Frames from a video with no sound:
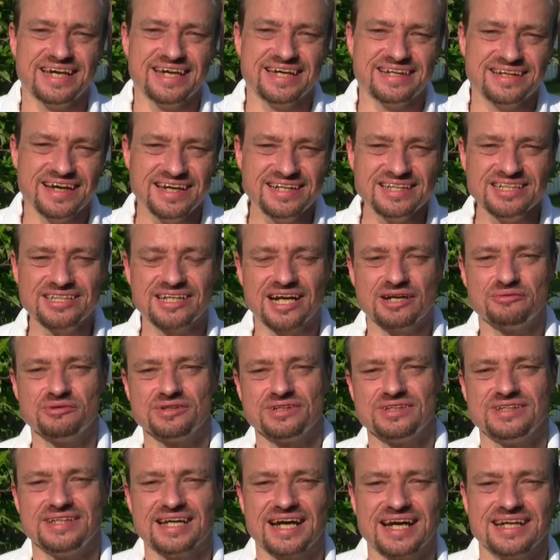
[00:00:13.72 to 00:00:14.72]
In nineteen
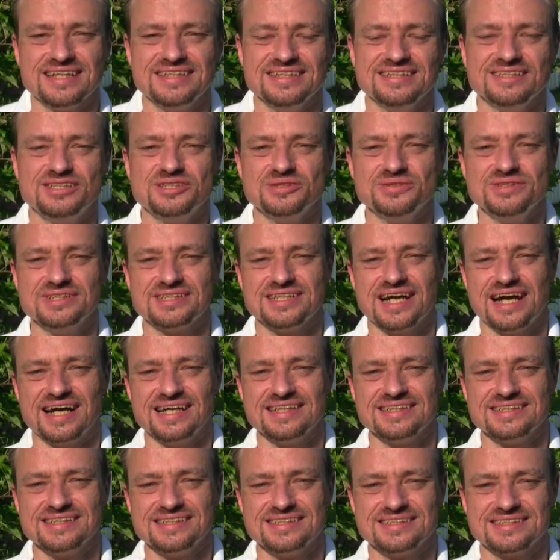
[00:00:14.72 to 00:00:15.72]
nineteen, two
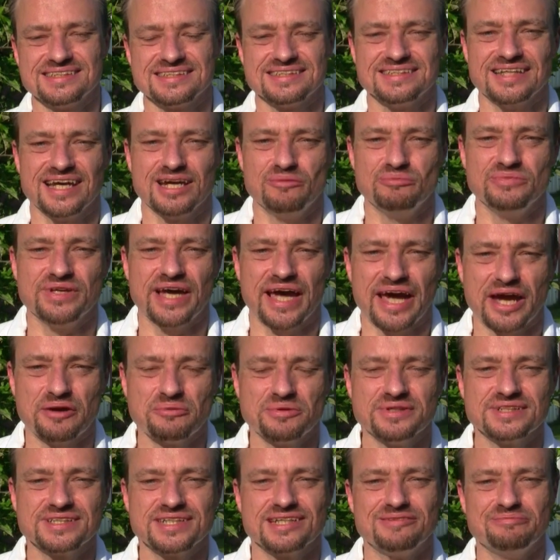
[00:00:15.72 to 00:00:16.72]
scientists named
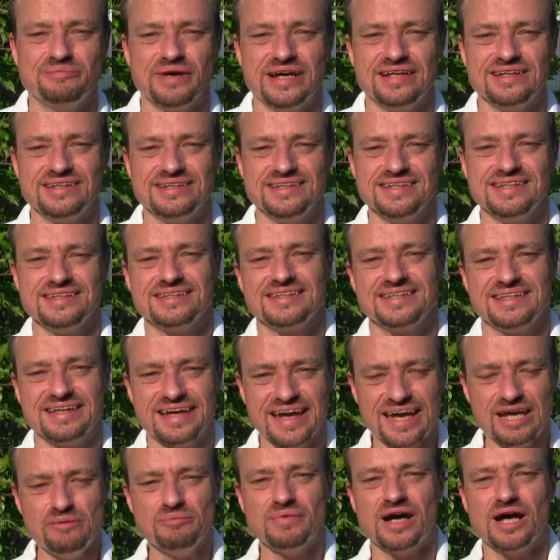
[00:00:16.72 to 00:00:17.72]
Harris and Benedict
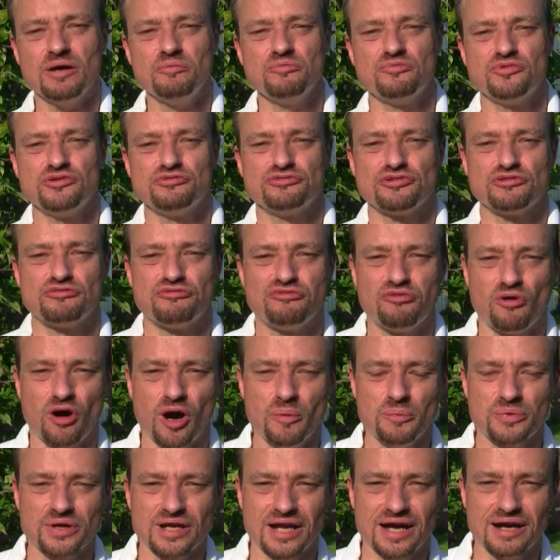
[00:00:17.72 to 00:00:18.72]
came up with a
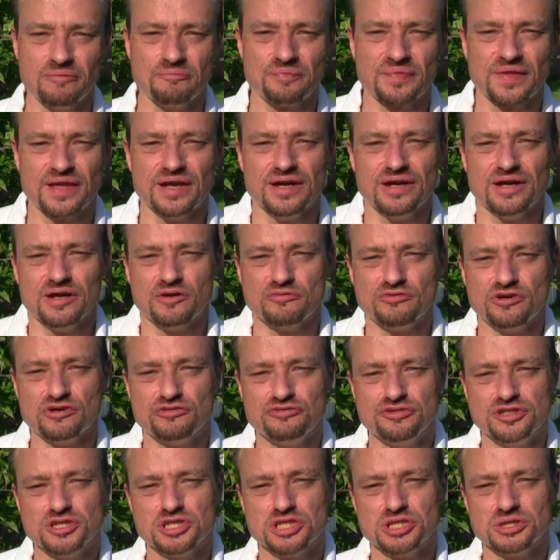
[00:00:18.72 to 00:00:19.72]
formula
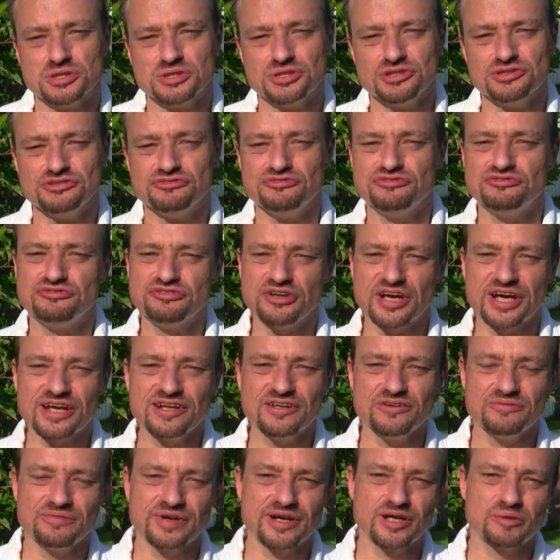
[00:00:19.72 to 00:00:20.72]
with which you could
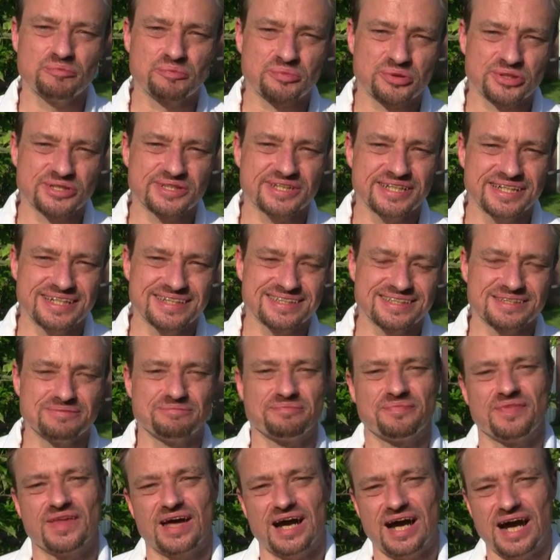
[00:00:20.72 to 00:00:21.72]
fairly well predict
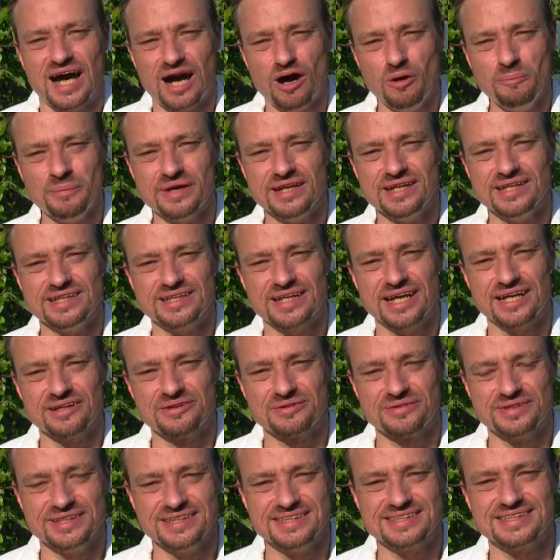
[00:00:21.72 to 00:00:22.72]
how many
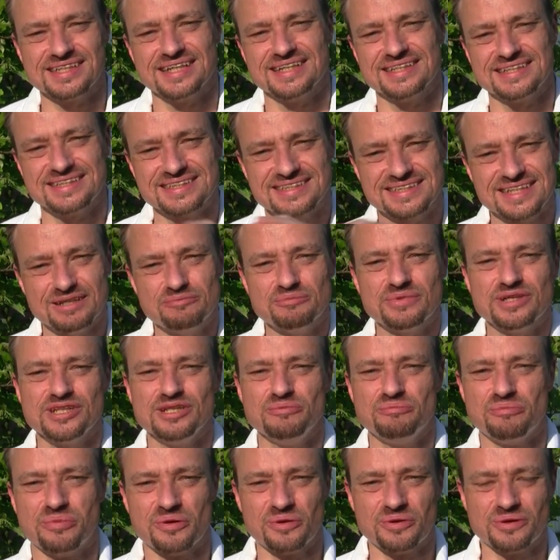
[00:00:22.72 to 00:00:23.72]
calories
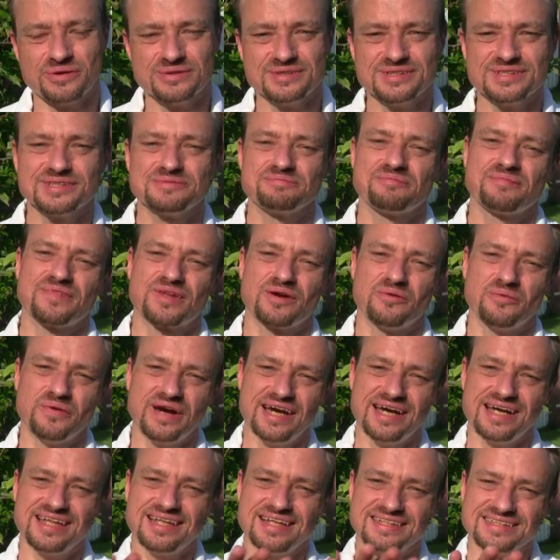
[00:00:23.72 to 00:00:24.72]
somebody burns
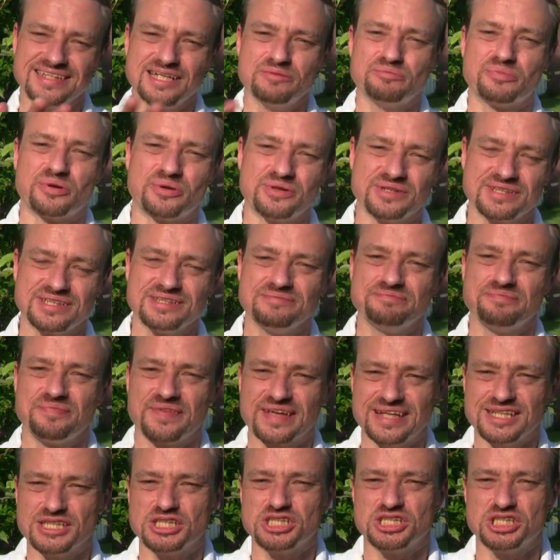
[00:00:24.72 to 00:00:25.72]
when that person
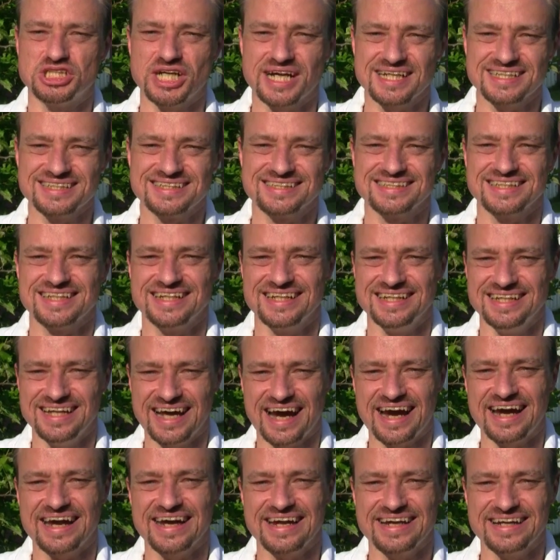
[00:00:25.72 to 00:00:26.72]
is just
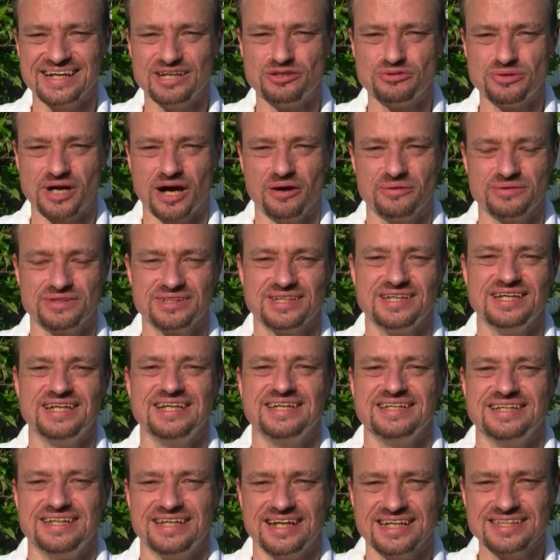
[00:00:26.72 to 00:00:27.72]
lying around.
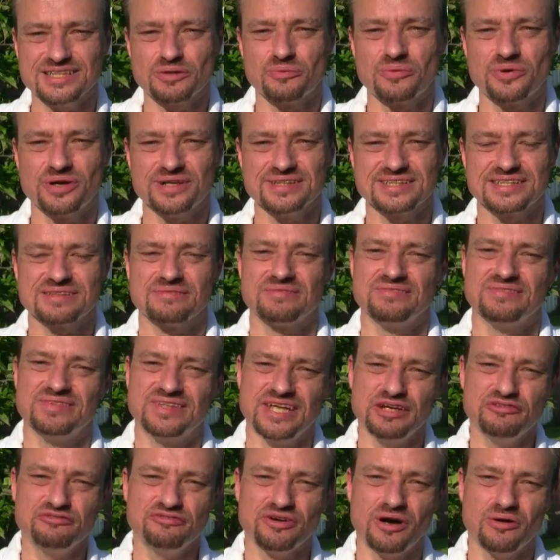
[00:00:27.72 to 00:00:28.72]
In other words,
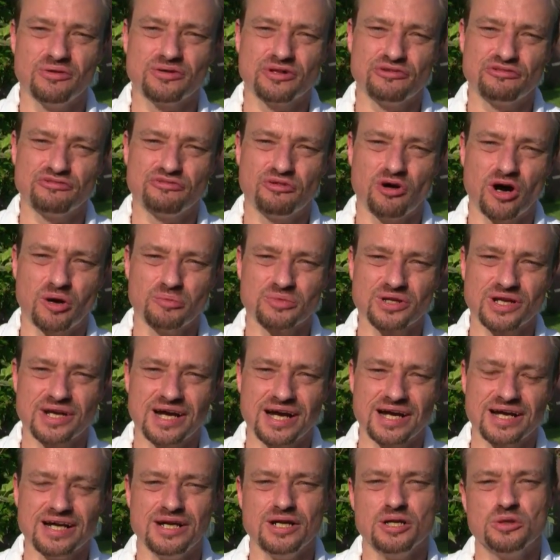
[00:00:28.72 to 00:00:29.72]
they found a
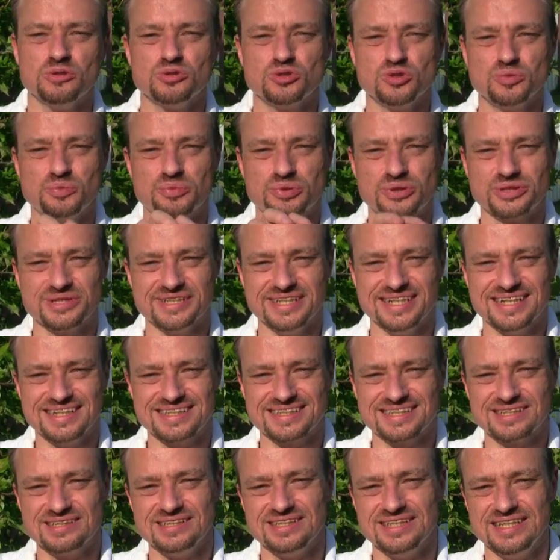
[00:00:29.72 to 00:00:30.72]
formula to
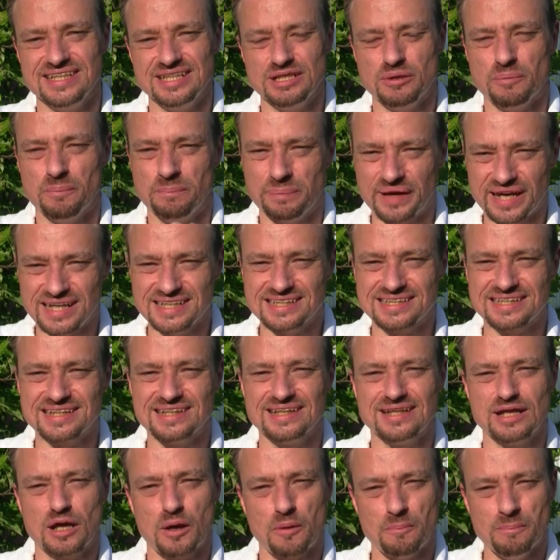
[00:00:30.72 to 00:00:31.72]
predict the
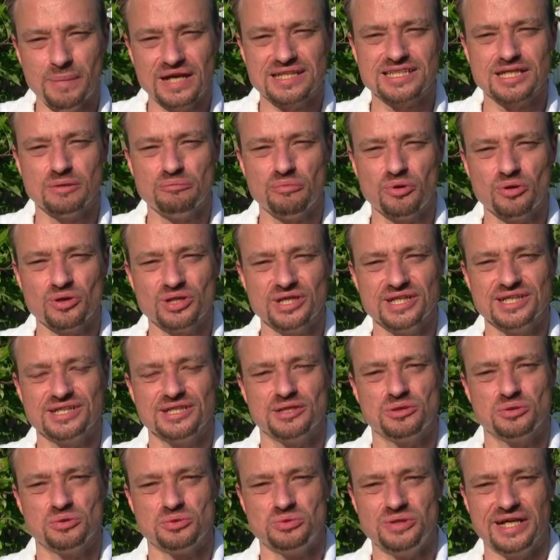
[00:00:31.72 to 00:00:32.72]
basal metabolic
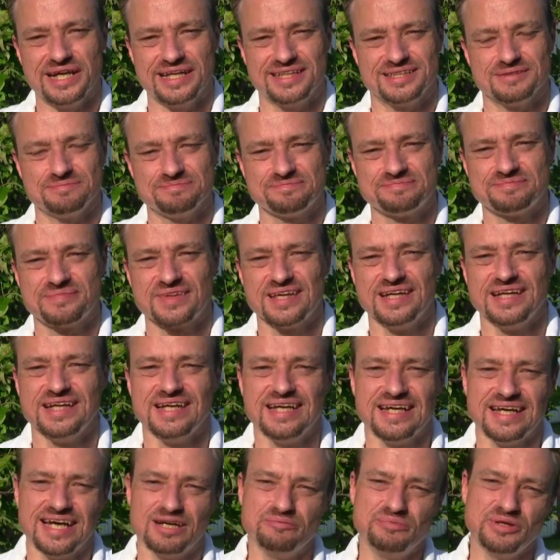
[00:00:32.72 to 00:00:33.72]
rate.
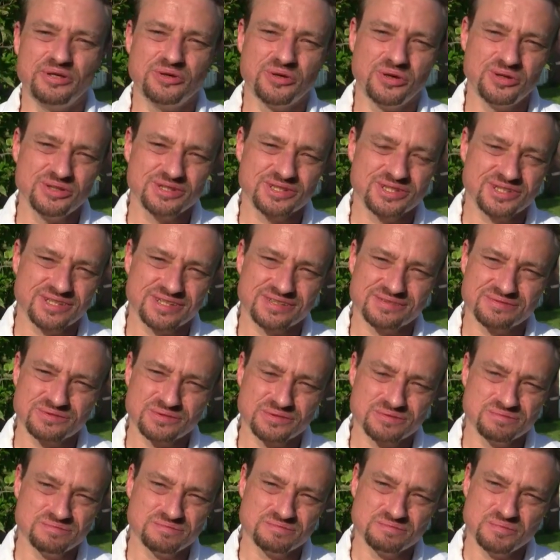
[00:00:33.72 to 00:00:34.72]
And because
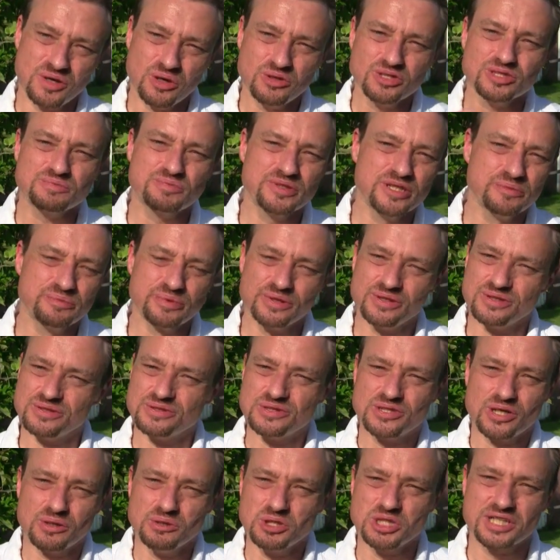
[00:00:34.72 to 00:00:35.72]
most people
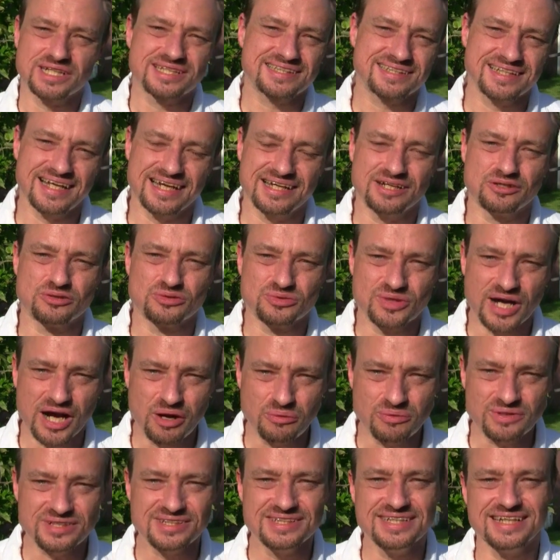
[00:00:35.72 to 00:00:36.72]
don't just lie
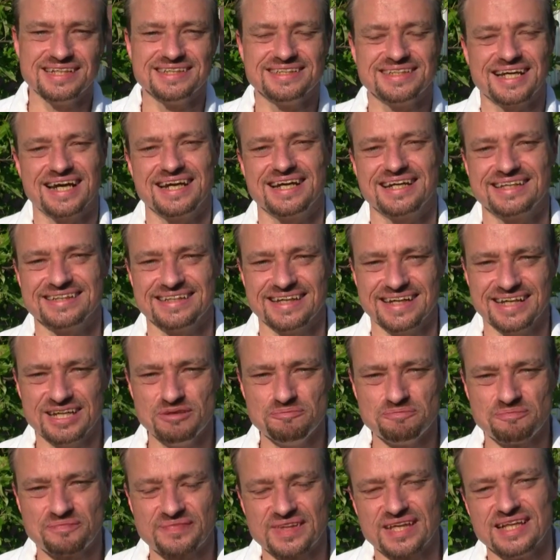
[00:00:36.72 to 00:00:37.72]
around the entire
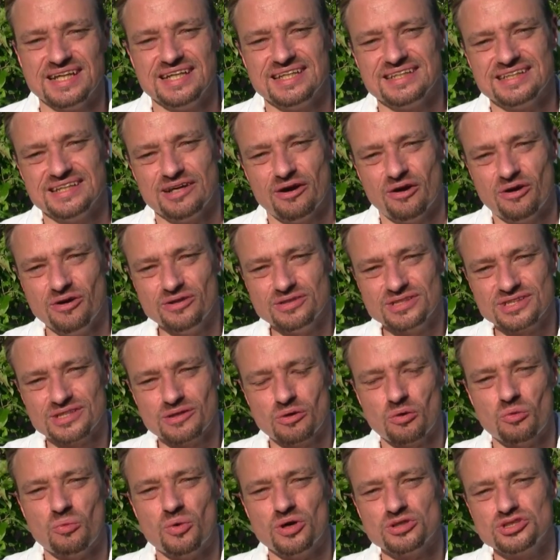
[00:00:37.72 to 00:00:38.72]
day, they
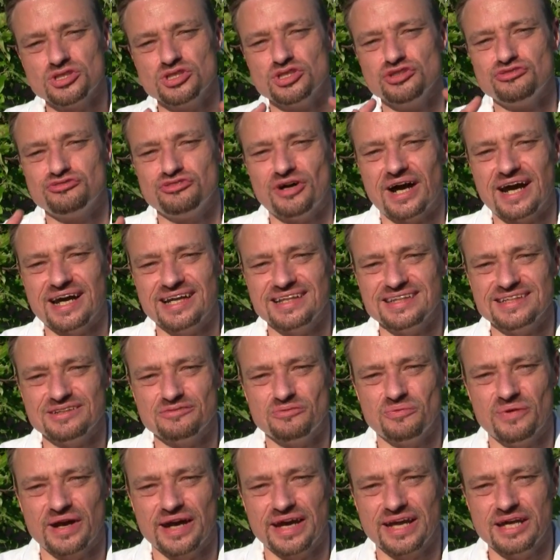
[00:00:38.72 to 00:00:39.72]
also wanted to find a
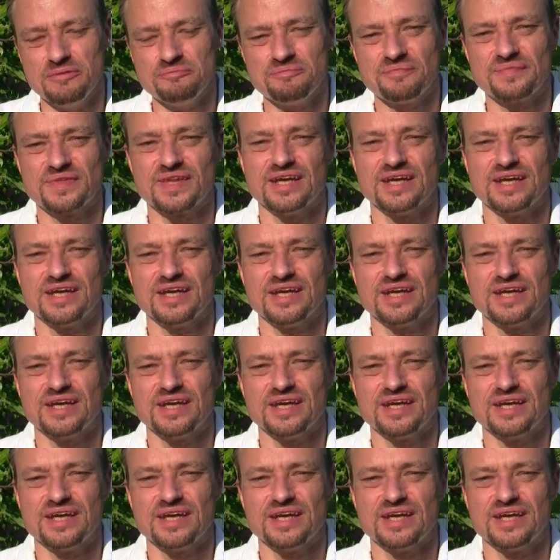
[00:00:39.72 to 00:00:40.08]
way